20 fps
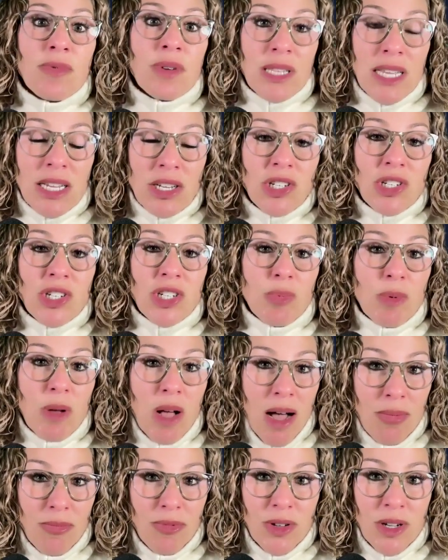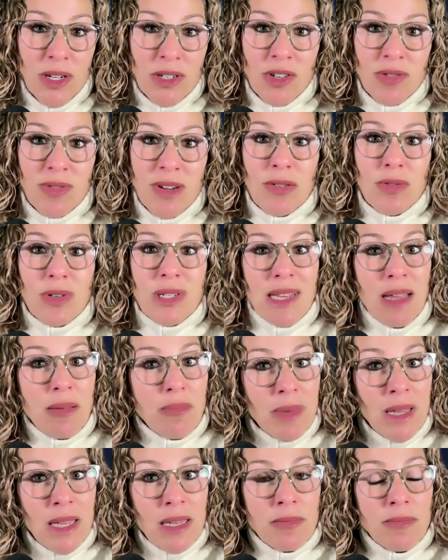relationship conflict around
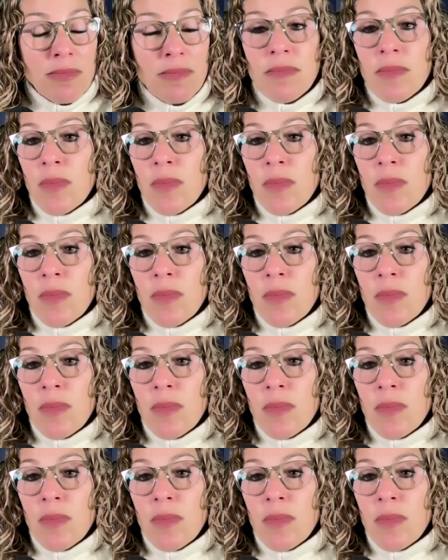resentment